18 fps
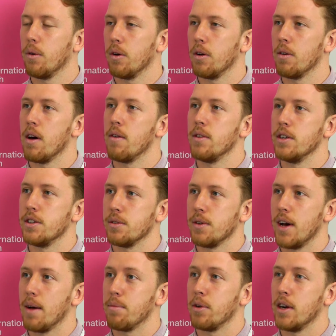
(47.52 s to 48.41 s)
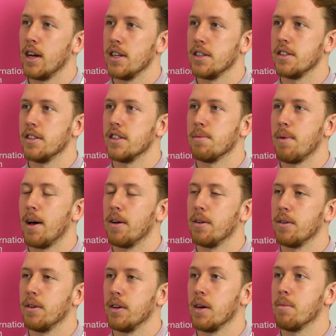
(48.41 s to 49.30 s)
One of my original apprehensions about
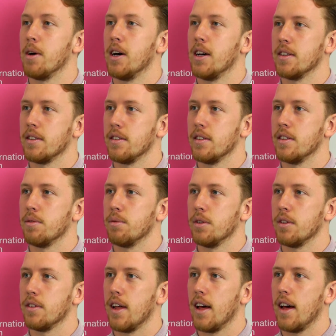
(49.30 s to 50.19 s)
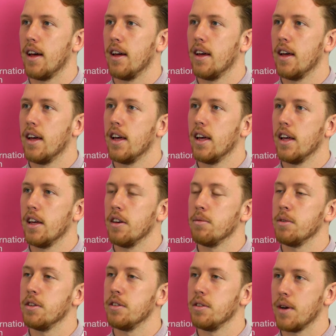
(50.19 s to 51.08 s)
doing a master's was that it would
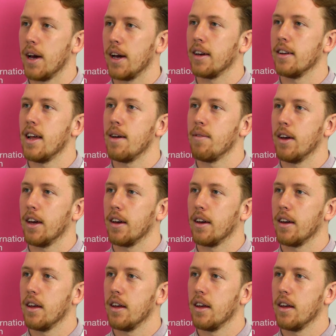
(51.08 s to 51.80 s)
be too academic,